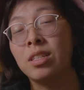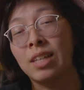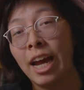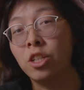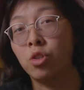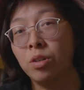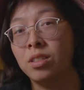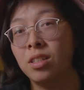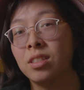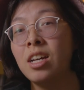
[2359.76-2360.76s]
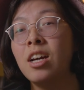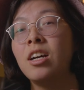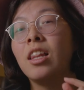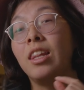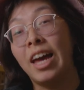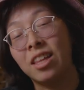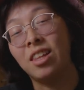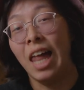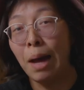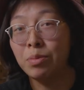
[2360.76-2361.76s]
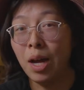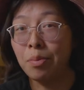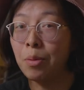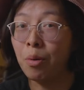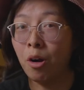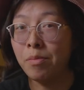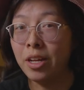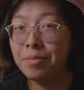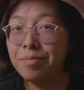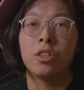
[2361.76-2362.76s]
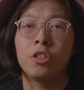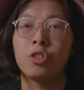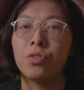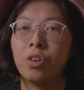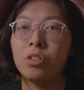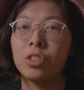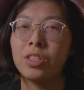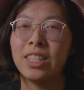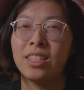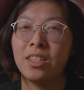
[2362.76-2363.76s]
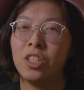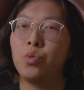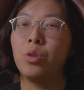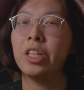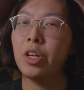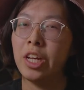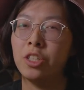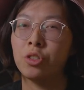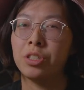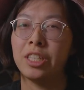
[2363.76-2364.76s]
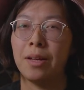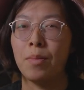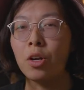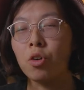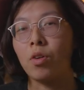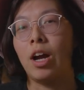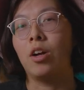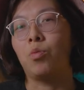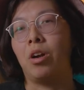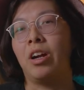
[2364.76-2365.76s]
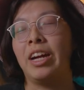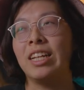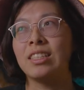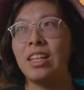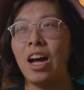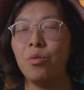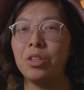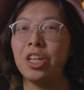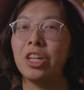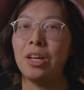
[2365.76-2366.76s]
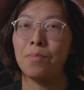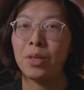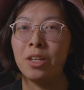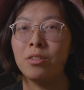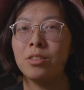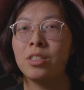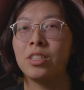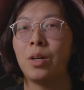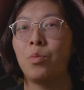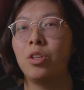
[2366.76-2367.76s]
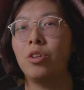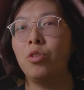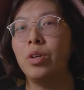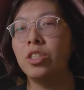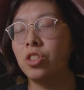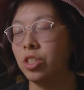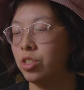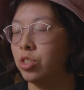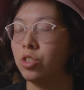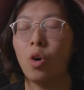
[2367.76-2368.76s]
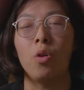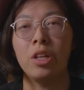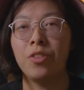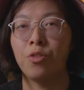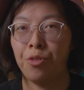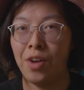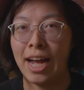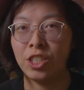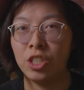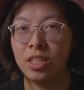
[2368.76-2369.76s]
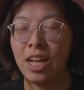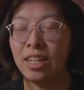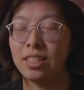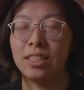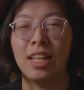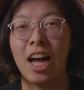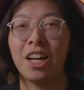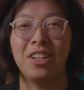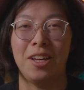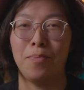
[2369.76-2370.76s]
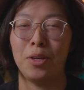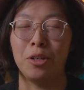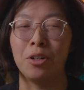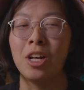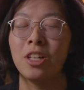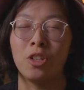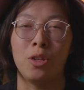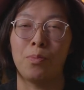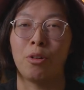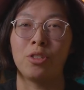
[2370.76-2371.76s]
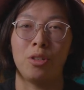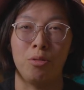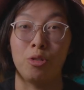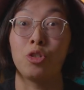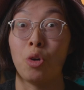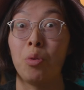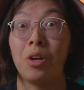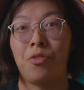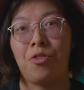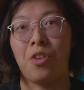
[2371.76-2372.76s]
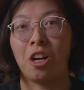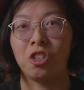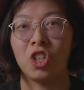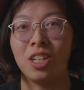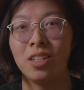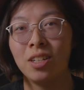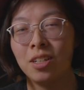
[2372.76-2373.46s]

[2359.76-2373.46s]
design choices like the laptop compartment. The Traverse sits in this really interesting middle ground where it's not really gonna appeal to someone who is just solely for fashion, and it's not gonna appeal to the person who's solely for function.